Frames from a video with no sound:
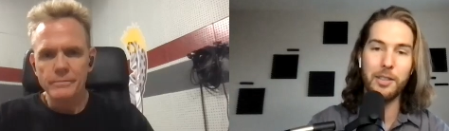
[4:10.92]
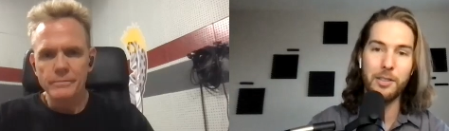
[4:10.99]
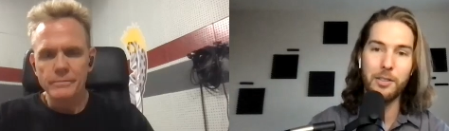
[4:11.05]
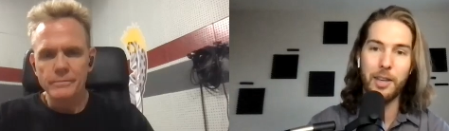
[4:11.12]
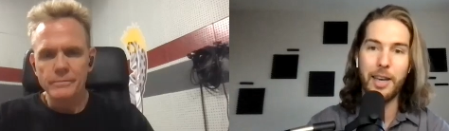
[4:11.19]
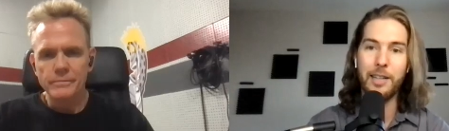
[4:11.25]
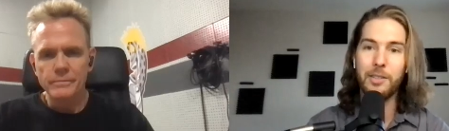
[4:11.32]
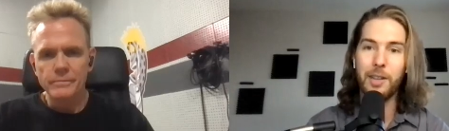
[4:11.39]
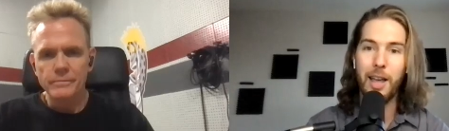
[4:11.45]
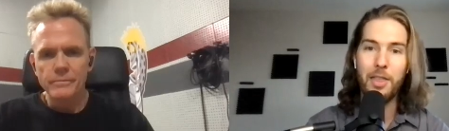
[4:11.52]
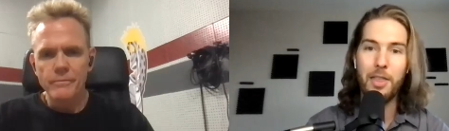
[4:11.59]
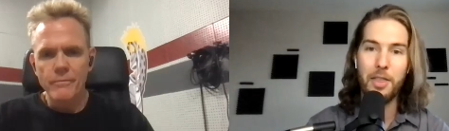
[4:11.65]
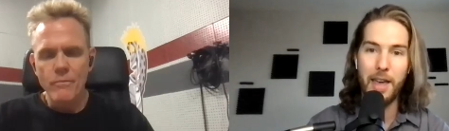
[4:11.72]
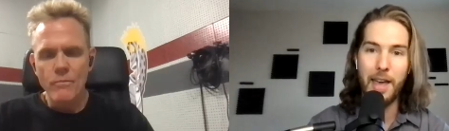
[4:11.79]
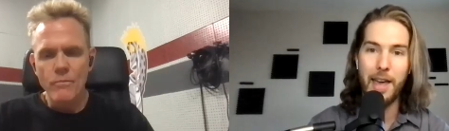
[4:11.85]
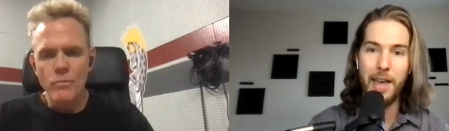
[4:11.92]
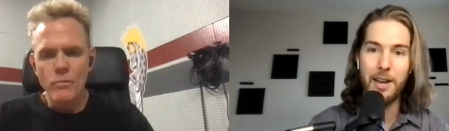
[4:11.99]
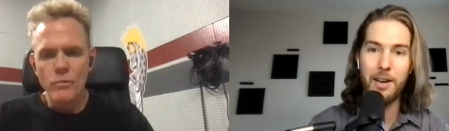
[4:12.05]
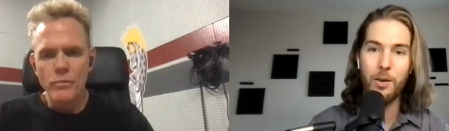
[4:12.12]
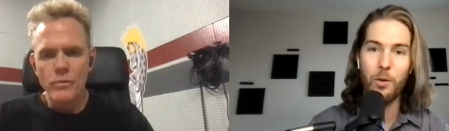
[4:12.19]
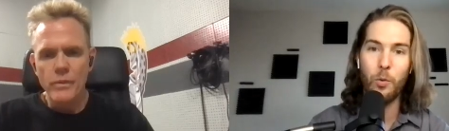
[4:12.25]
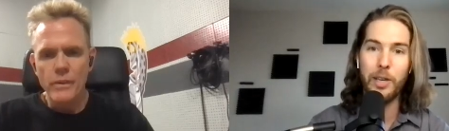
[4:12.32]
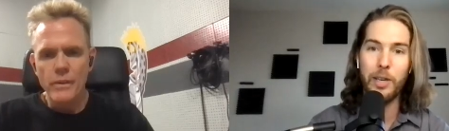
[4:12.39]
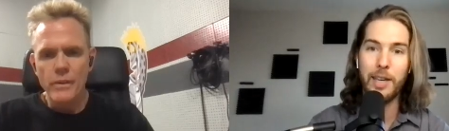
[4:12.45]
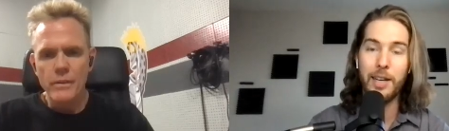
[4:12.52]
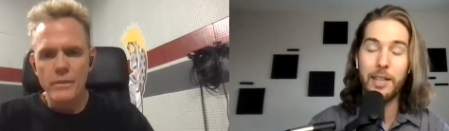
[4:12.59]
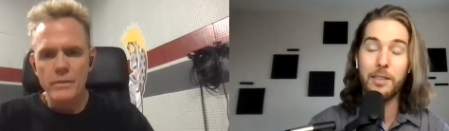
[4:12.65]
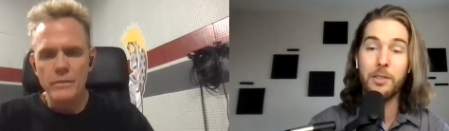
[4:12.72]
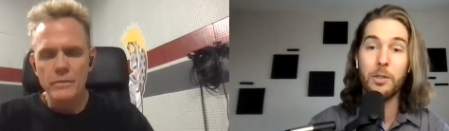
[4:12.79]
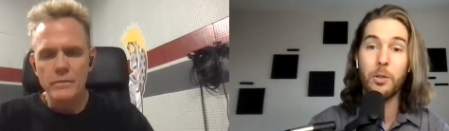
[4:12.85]
Speaker 1: case, and then we get
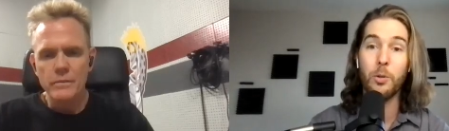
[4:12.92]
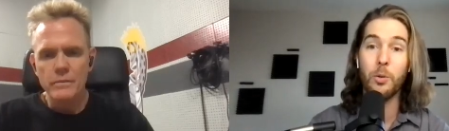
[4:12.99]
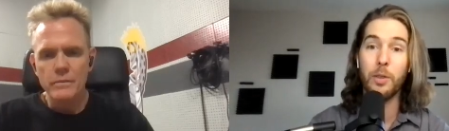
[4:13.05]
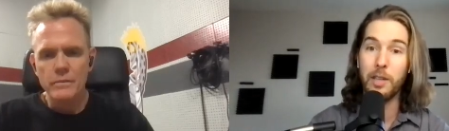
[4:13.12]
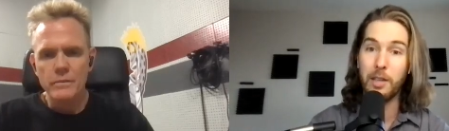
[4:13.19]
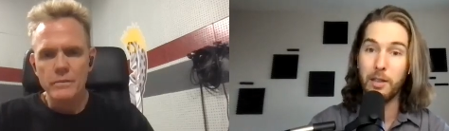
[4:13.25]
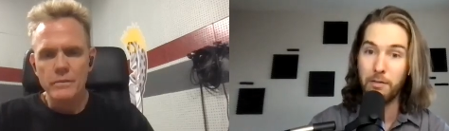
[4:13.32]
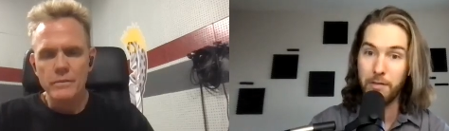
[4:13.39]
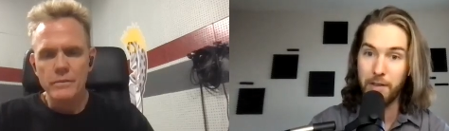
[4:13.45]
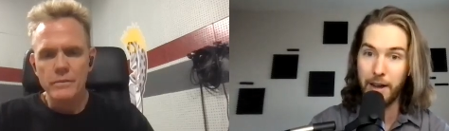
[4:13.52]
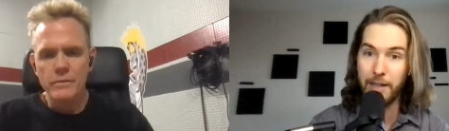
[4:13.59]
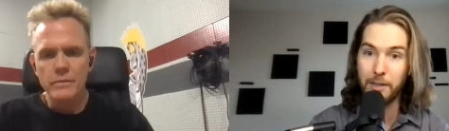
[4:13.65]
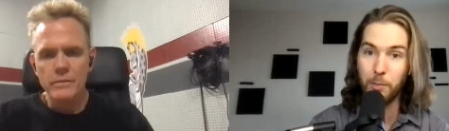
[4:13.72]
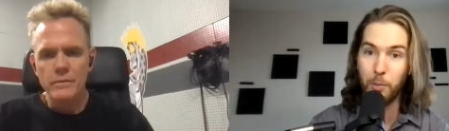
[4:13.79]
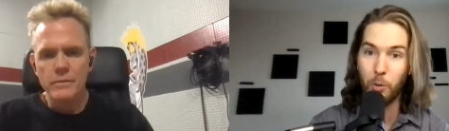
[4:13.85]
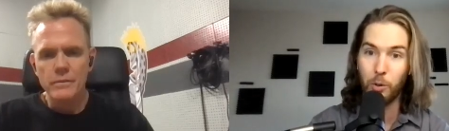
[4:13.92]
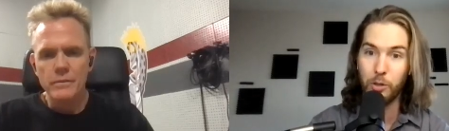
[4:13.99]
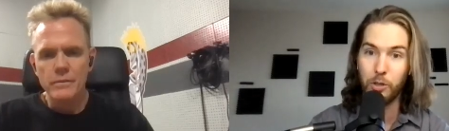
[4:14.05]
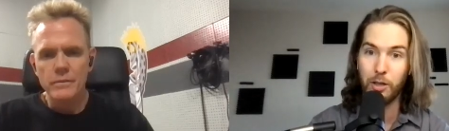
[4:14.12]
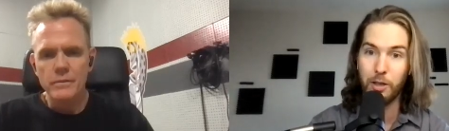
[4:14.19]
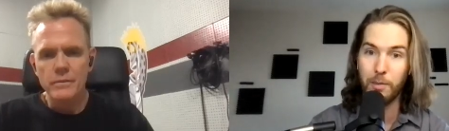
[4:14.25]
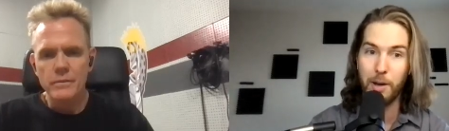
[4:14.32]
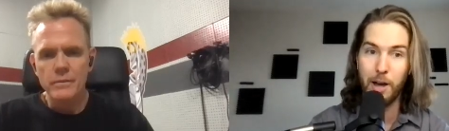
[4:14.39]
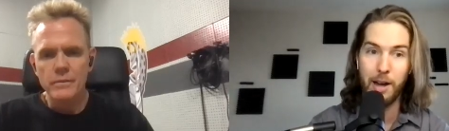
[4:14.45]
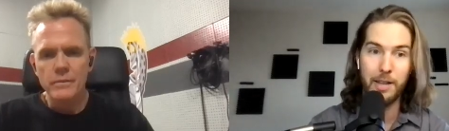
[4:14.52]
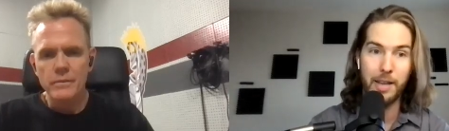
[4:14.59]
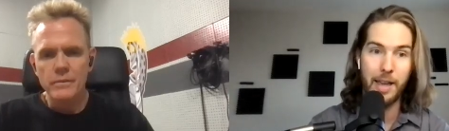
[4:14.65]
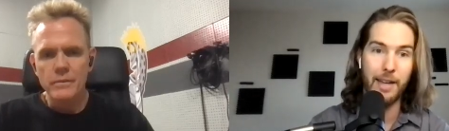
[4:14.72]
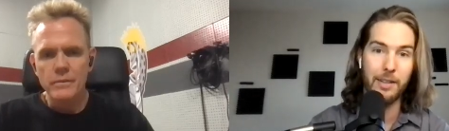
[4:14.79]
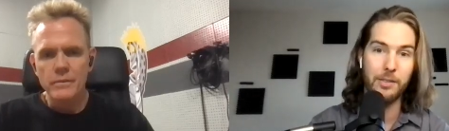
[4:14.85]
into the advice portion of the
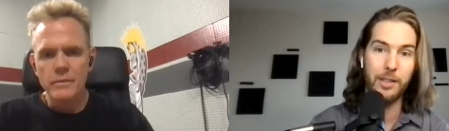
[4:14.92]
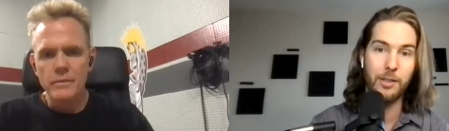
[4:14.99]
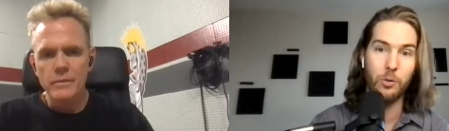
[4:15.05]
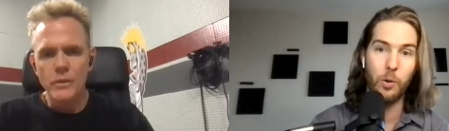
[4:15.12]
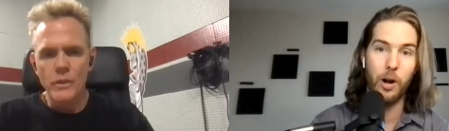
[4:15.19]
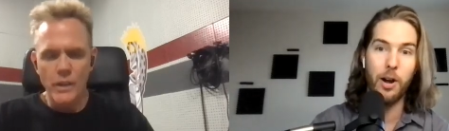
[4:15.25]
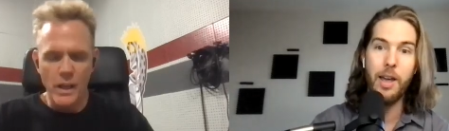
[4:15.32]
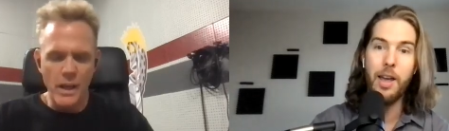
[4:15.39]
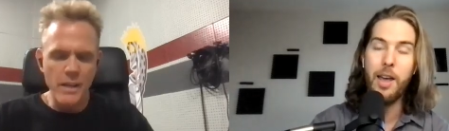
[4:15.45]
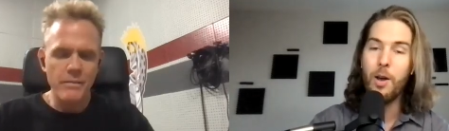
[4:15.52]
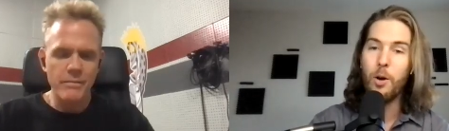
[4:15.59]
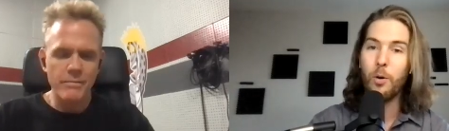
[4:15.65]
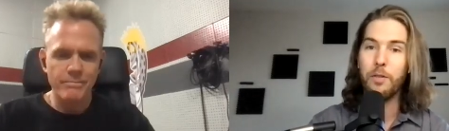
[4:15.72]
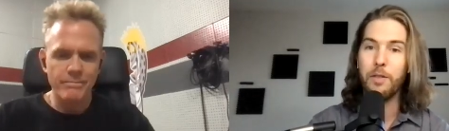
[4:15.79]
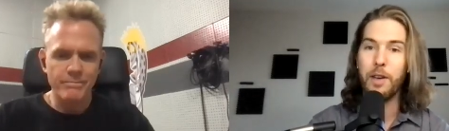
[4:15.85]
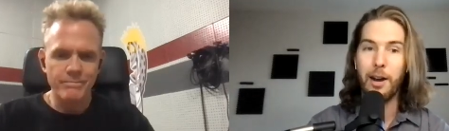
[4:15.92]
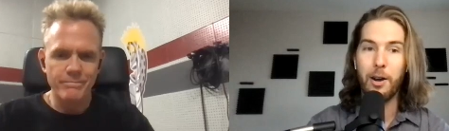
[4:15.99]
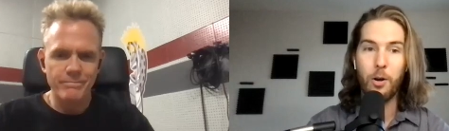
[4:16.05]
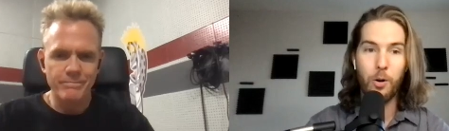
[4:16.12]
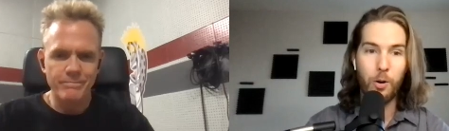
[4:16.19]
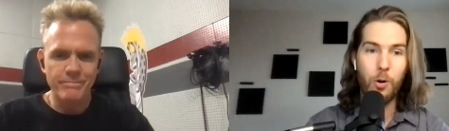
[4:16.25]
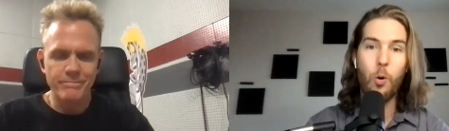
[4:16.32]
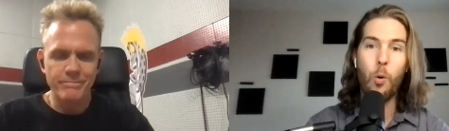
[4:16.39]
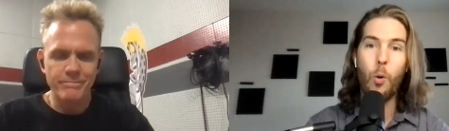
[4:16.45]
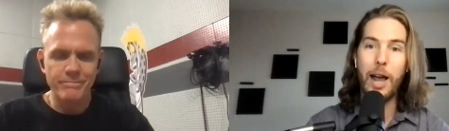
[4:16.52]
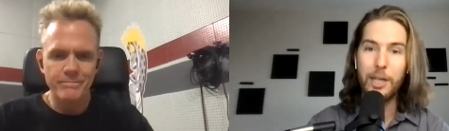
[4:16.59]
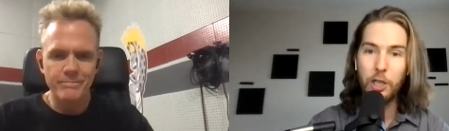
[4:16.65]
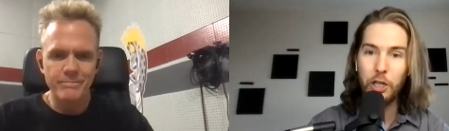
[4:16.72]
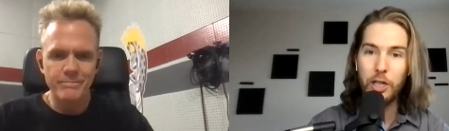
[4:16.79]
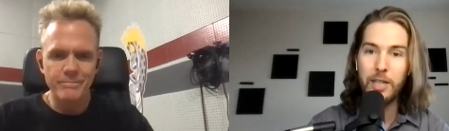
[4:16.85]
podcast. That's where okay. we've got
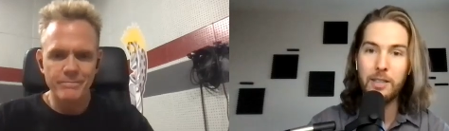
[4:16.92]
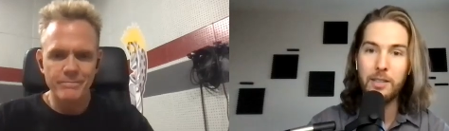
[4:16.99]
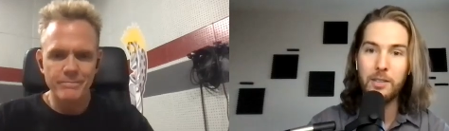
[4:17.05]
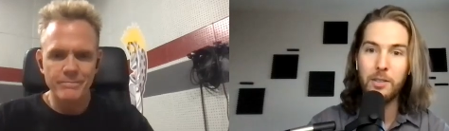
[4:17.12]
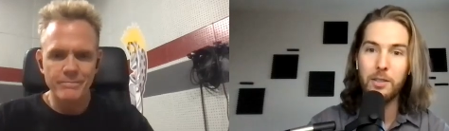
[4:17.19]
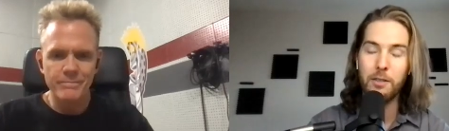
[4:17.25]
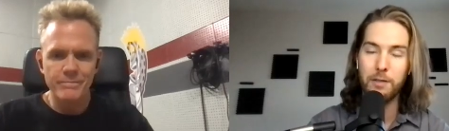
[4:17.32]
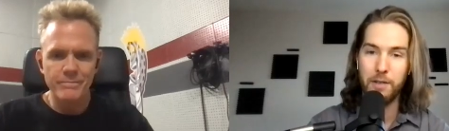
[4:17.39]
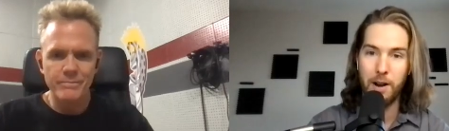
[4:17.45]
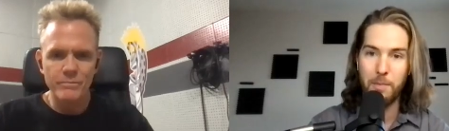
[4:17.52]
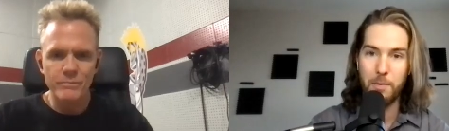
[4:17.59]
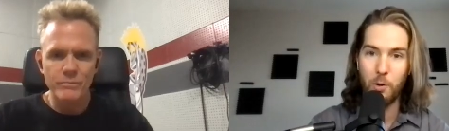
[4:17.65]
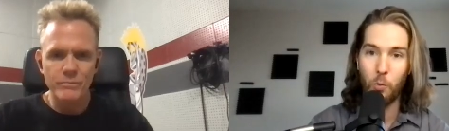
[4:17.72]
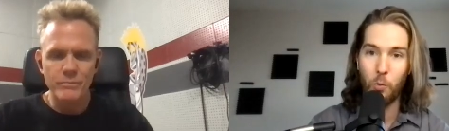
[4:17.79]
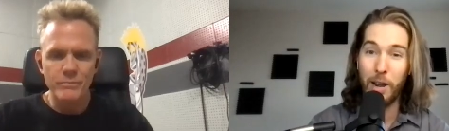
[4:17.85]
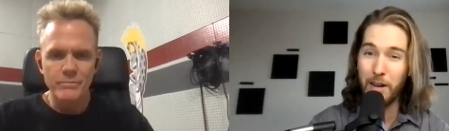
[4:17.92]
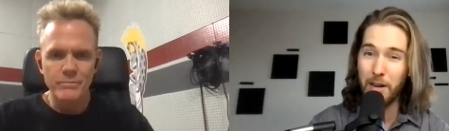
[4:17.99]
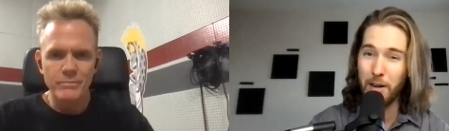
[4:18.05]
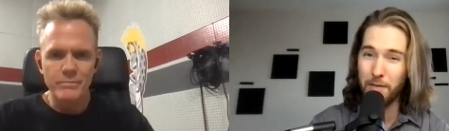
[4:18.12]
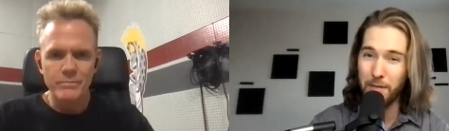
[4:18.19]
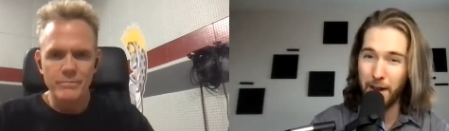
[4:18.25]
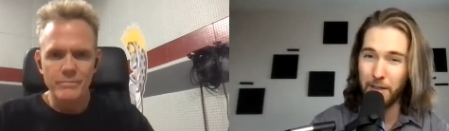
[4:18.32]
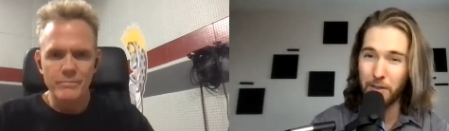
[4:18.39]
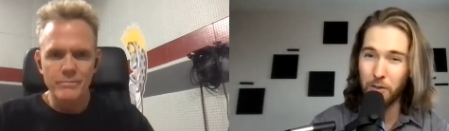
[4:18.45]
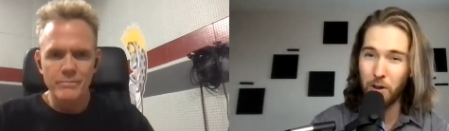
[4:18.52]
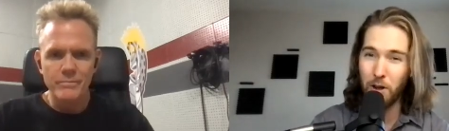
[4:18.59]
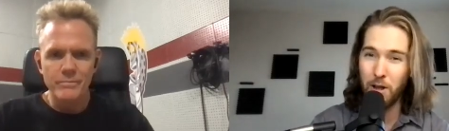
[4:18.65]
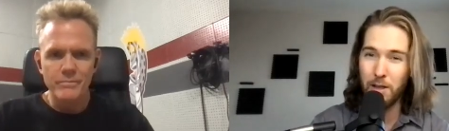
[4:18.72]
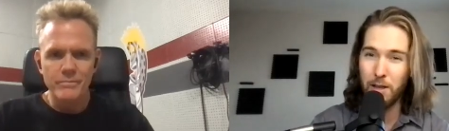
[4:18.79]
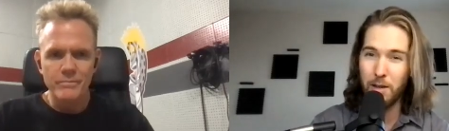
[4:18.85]
questions from the Reddit advice
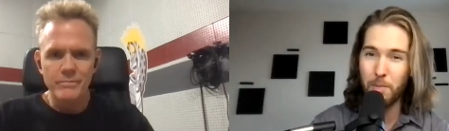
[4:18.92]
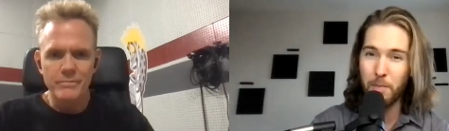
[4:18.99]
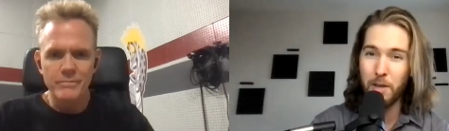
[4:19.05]
column.